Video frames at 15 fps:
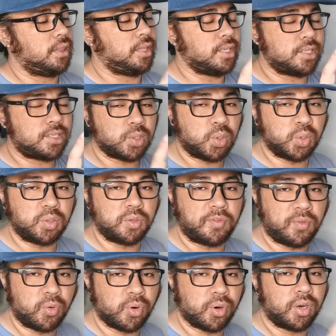This is good
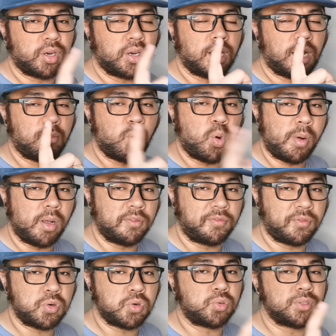for a mobile
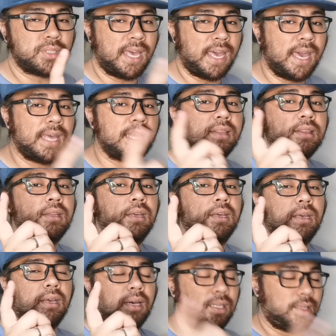phone and
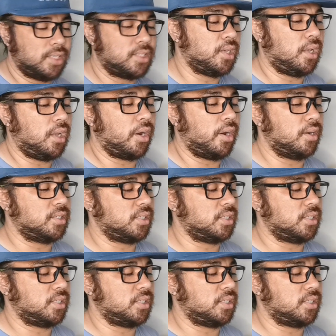DSLR